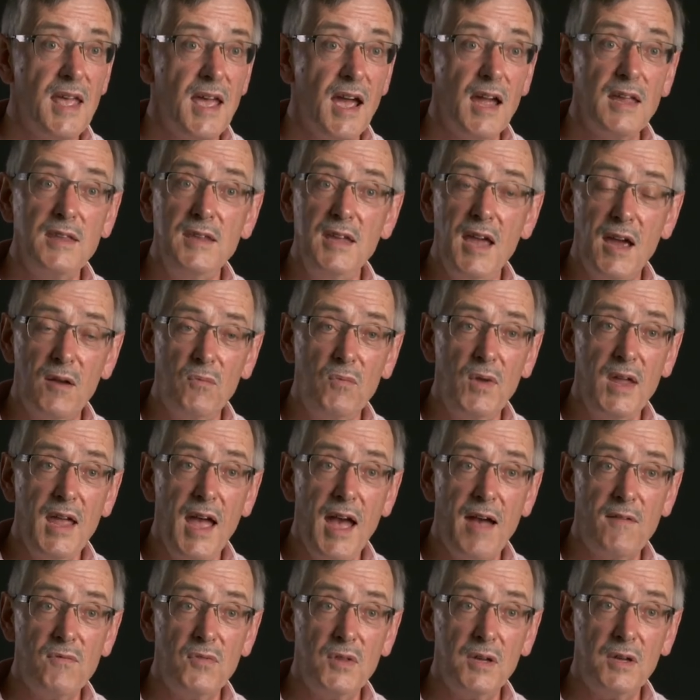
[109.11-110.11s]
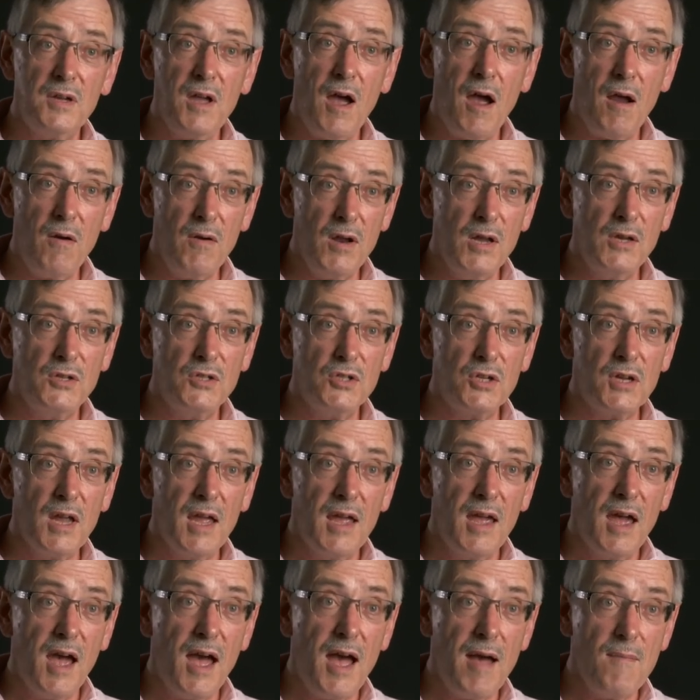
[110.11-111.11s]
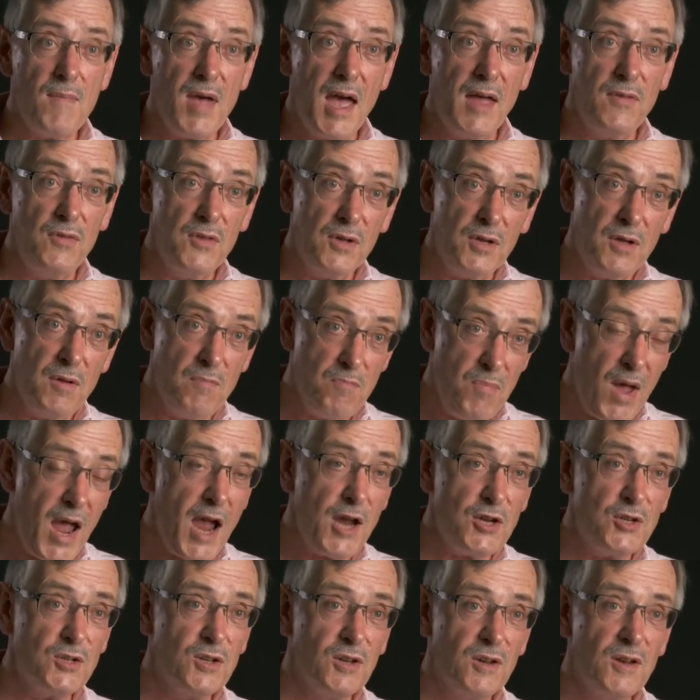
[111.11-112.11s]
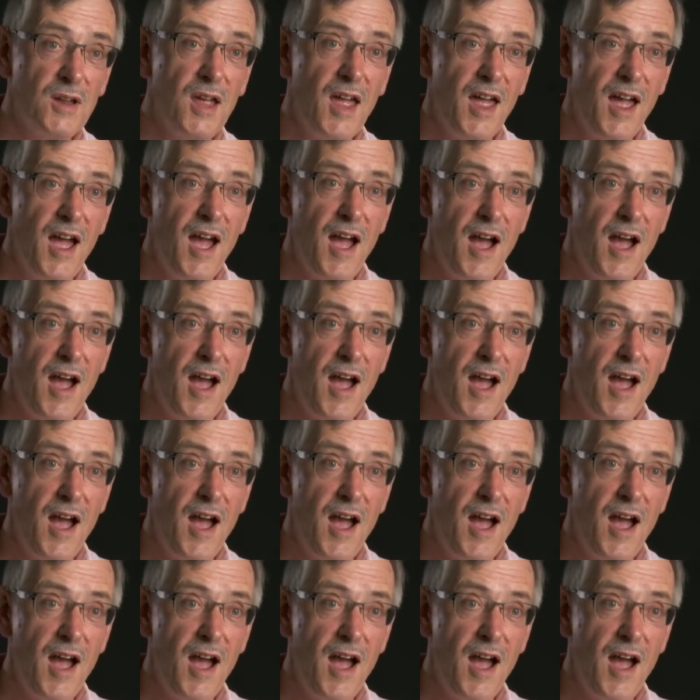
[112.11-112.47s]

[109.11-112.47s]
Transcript: And yet we have the courage and the compassion